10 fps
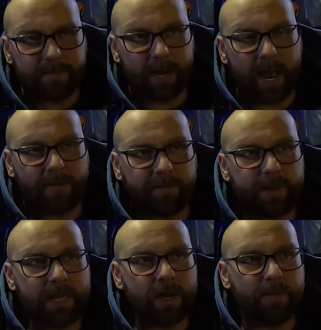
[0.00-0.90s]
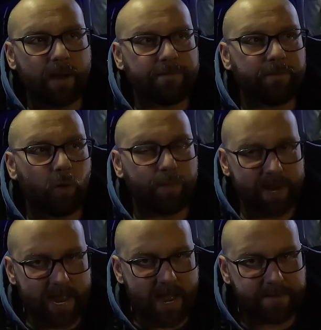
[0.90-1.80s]
but I have to be there by 4
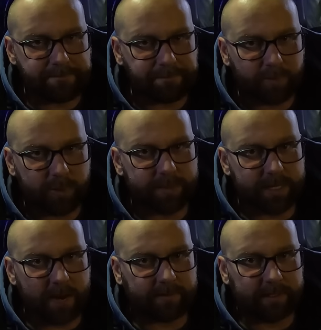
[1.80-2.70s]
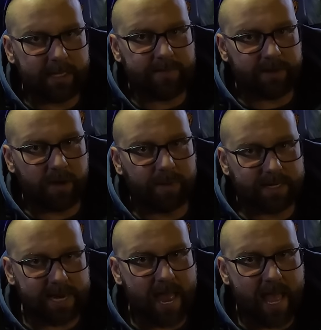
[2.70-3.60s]
p.m., which means I have to leave here
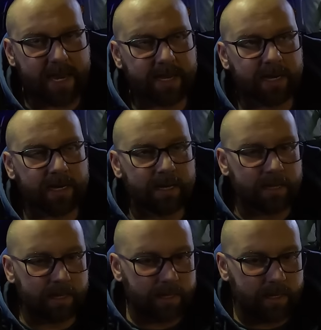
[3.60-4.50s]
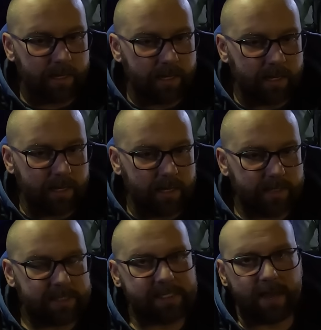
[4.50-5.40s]
by 10.
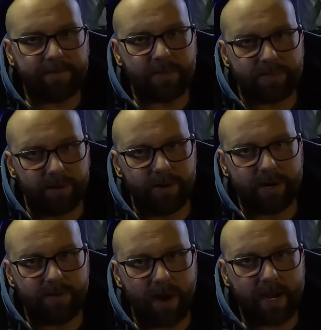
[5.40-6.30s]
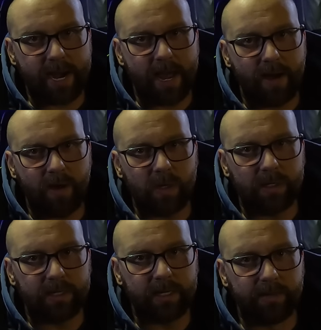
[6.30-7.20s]
It's 7:30 right now
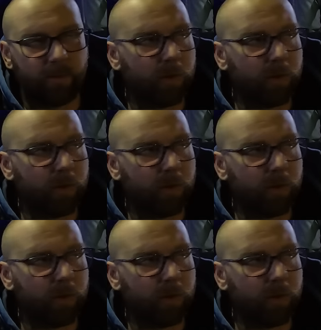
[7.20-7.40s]
in the